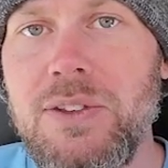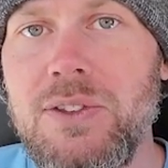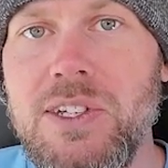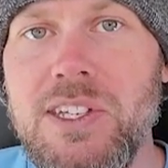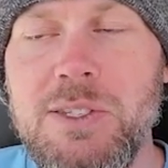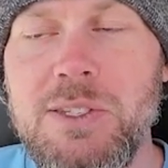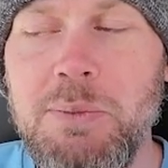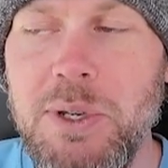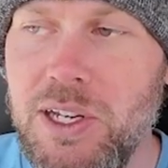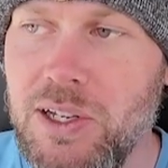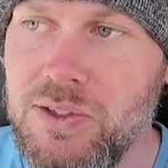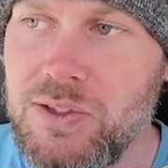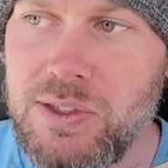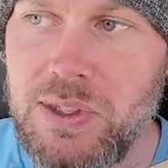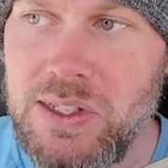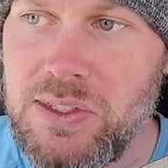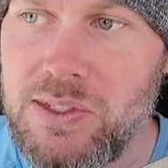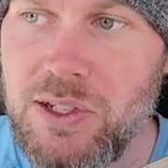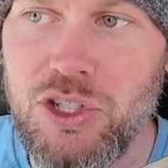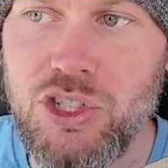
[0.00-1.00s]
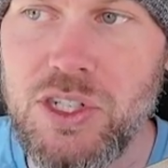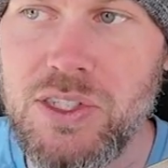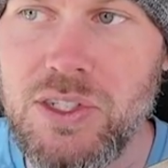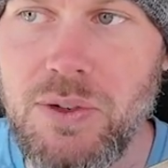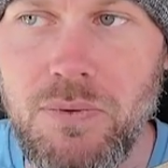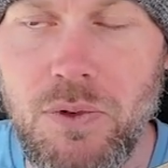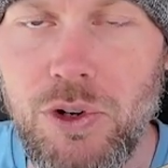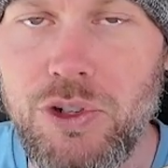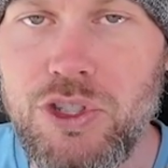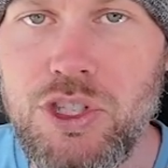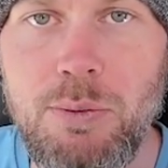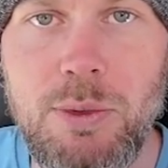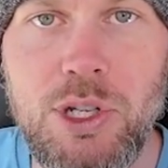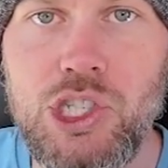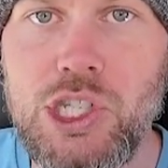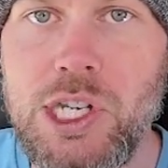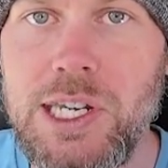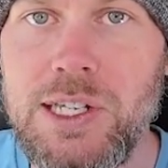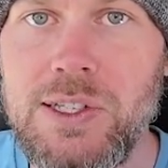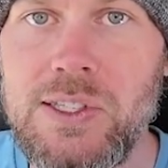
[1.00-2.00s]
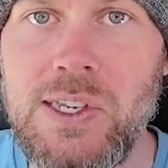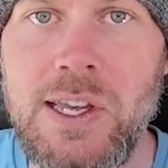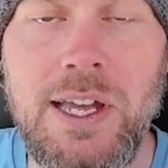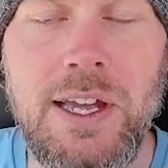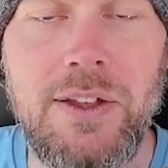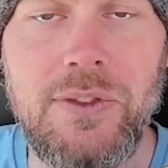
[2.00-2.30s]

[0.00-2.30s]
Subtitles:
this because these are just virtual machines